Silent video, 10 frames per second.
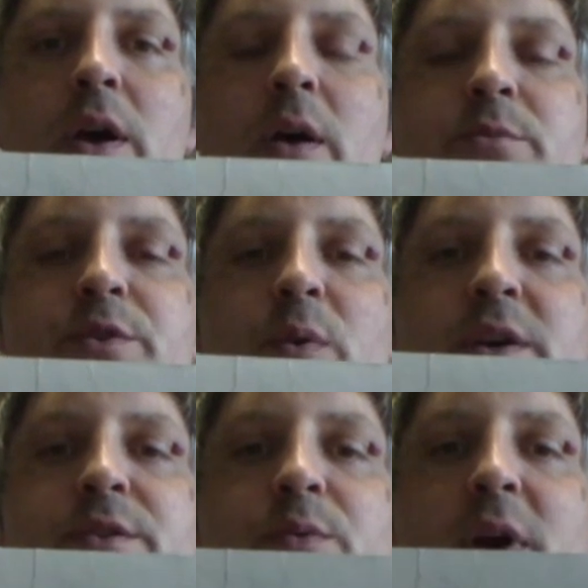
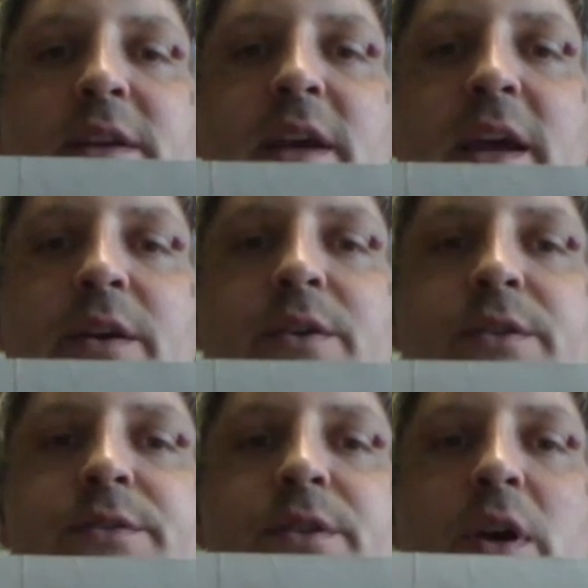squares and
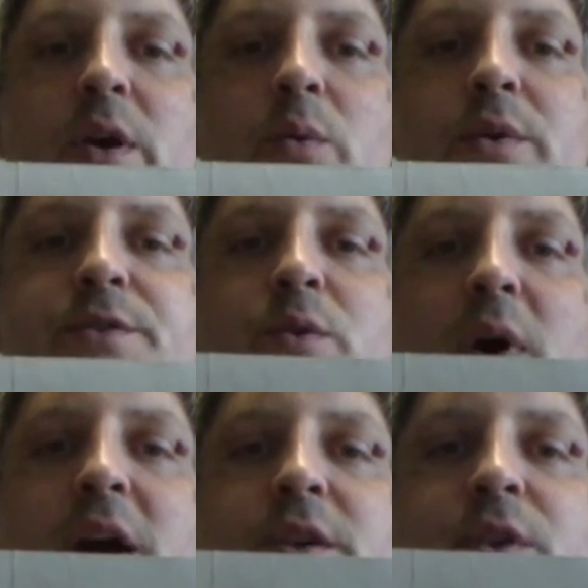rectangles, with
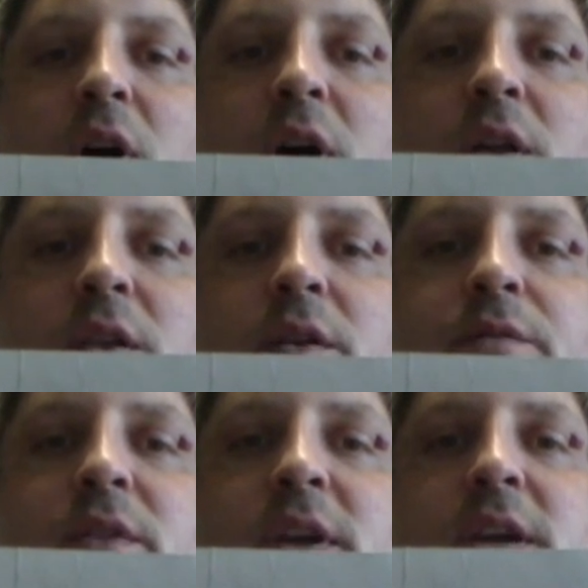squares, all
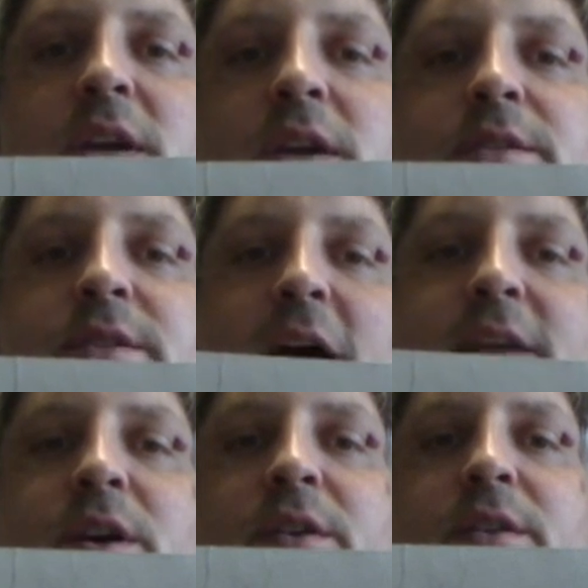of the
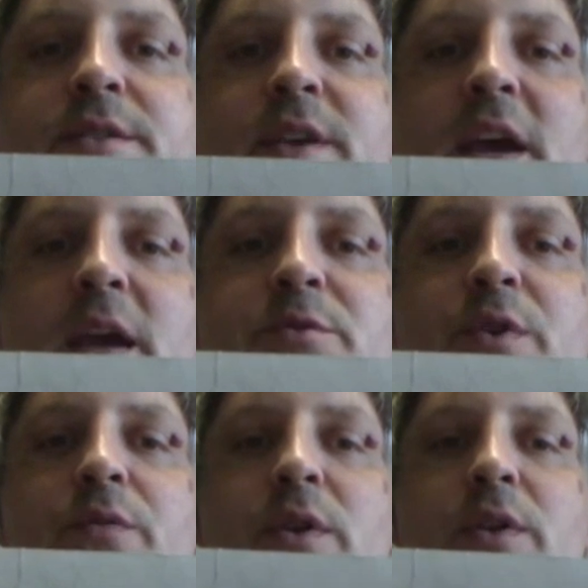sides are the same. So
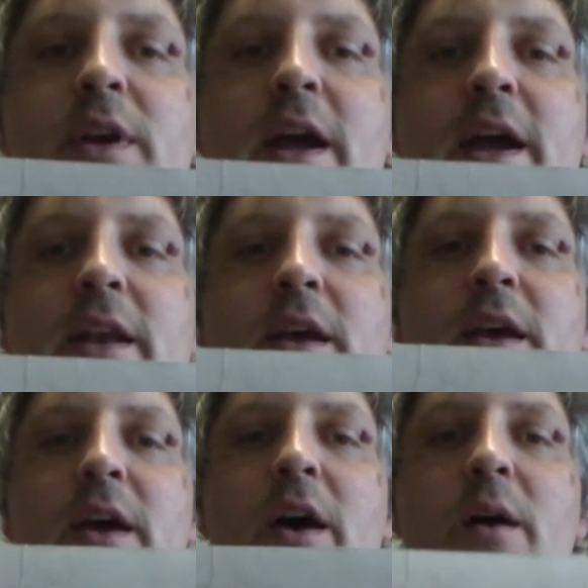if we look at
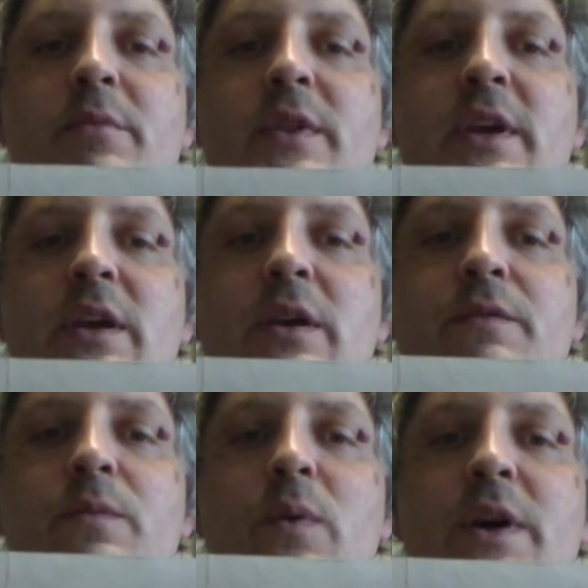
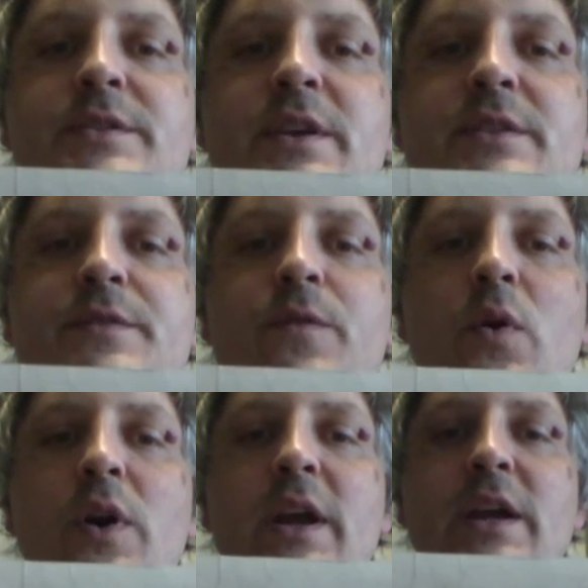where it says
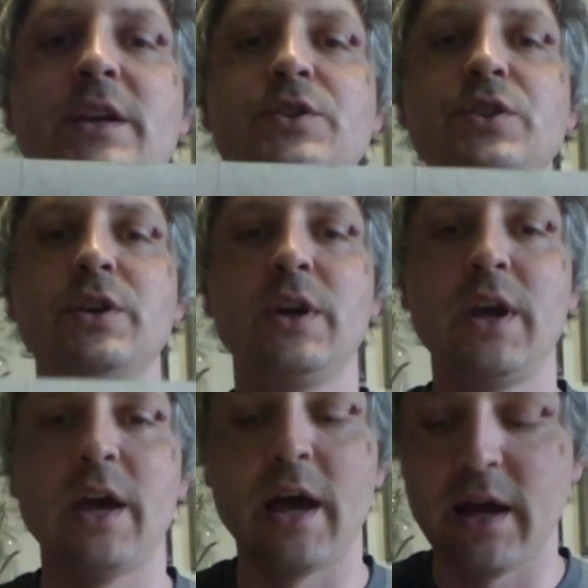4" on